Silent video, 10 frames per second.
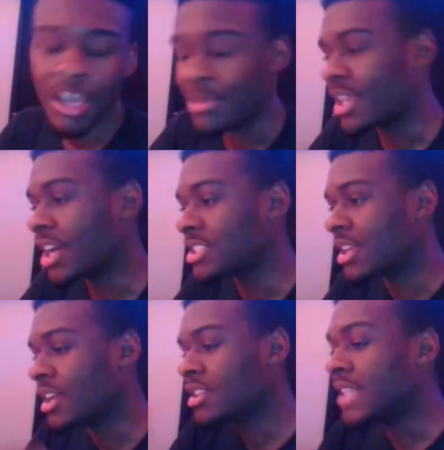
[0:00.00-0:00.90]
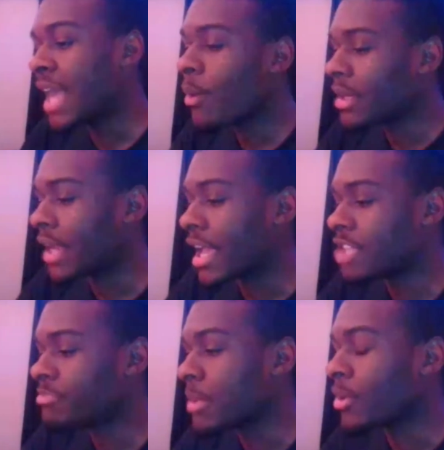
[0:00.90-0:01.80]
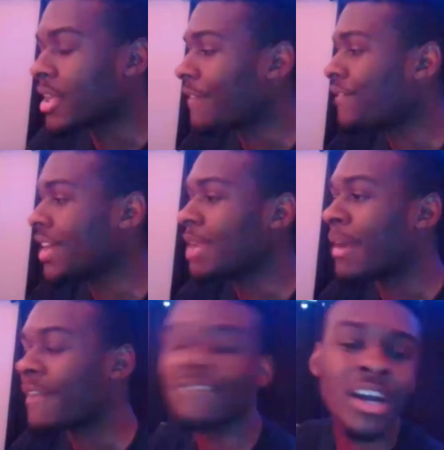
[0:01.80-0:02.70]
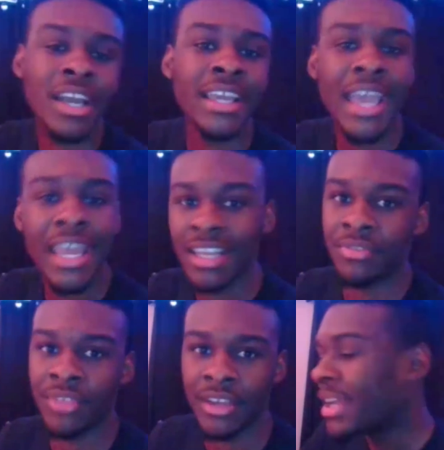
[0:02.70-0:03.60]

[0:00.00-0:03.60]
Because nowadays, people get offended by fucking anything.